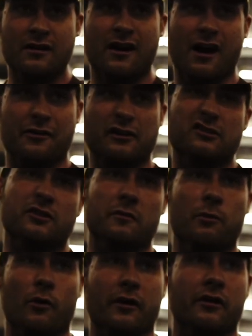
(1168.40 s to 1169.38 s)
I think it's an
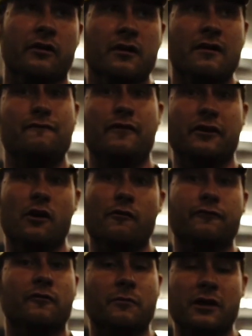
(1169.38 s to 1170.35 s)
important video
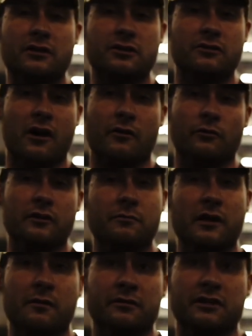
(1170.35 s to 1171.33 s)
for me to not only
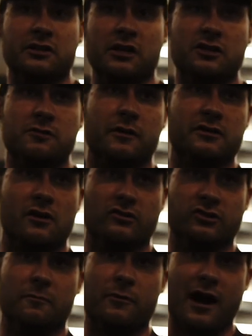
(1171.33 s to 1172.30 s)
be able to teach, but to
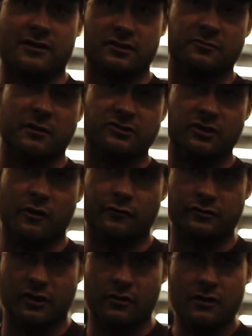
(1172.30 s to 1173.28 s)
also practice
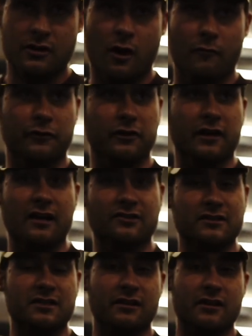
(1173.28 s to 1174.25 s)
myself. So hopefully you guys
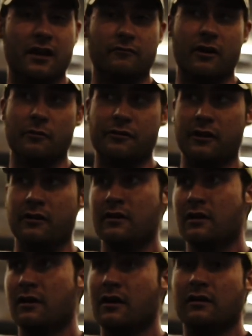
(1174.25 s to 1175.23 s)
can take that and run with it.
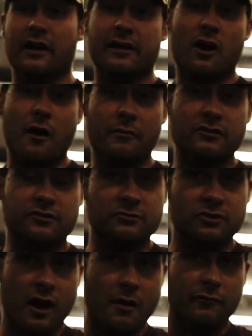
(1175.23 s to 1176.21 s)
Like, comment, and
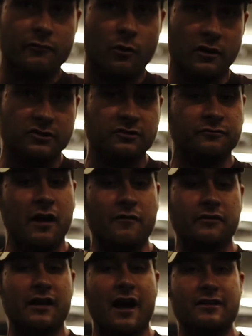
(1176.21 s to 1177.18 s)
subscribe, of course. If you have
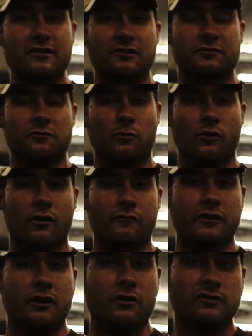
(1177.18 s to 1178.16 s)
any ideas for more
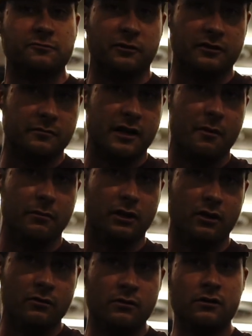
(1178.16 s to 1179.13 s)
videos, put them down
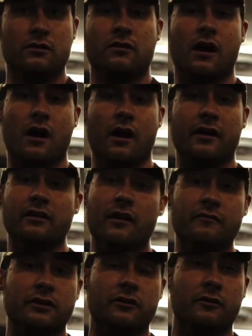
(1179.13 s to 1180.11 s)
below, and I'd
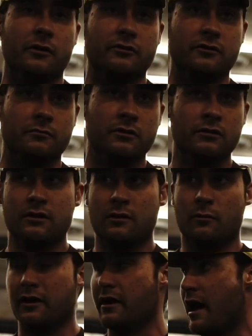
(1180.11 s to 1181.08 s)
love to hear about them.
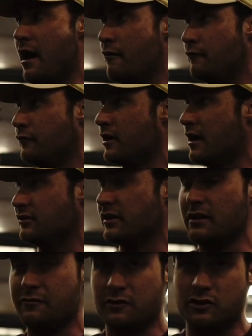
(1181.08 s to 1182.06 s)
We're gonna have guys like
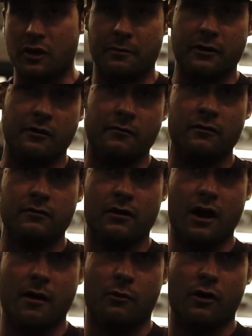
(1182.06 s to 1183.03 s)
Ethan jumping
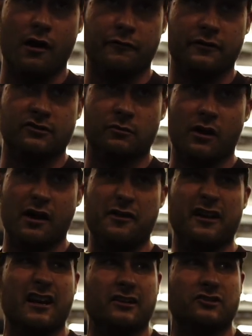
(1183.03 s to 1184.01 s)
in more often as well. I
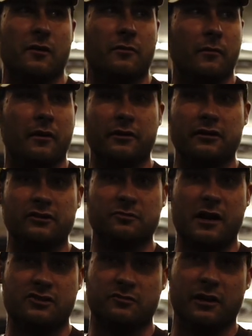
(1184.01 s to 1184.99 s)
think next time we're probably gonna
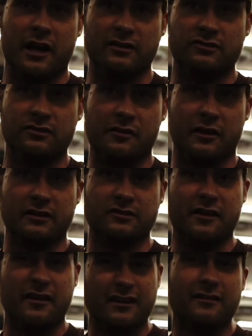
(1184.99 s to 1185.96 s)
smash some legs. I think
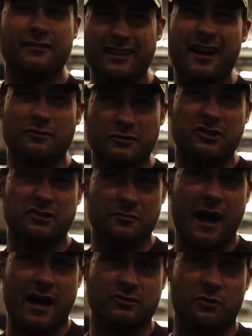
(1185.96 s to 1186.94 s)
you guys want to see some
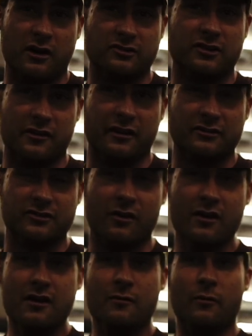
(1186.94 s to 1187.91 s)
hack squats, I think. So
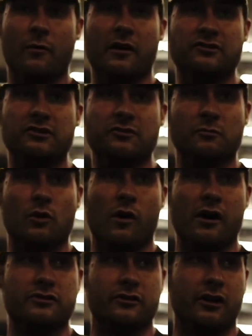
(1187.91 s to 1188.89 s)
we want to see some
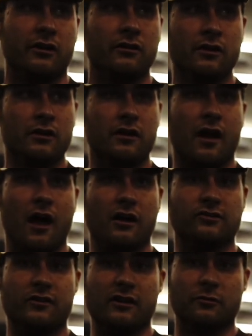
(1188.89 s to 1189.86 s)
quad training,
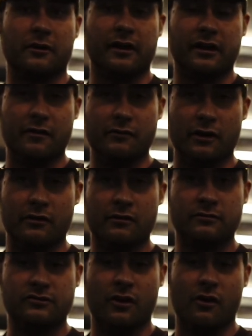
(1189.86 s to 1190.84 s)
so that's what we're gonna give you.
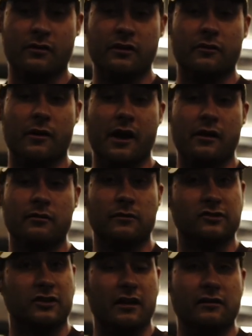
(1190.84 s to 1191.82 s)
So either way,
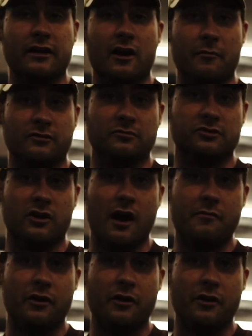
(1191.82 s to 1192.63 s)
once again, like, comment, subscribe.